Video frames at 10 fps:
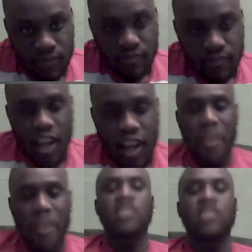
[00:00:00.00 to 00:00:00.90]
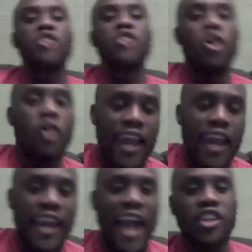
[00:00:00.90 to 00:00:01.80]
So I mentioned,
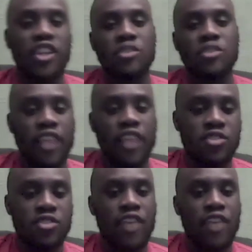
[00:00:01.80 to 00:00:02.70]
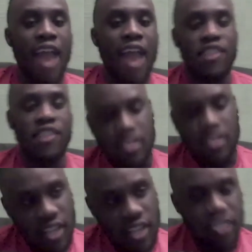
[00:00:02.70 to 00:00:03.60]
guys, you're linked with. You're linked with your Havertz.
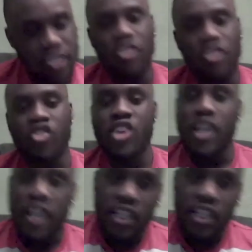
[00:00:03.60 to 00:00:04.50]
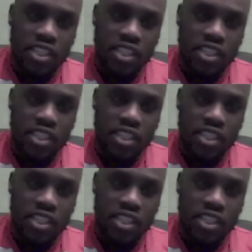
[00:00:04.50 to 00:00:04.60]
You're linked to Grealish.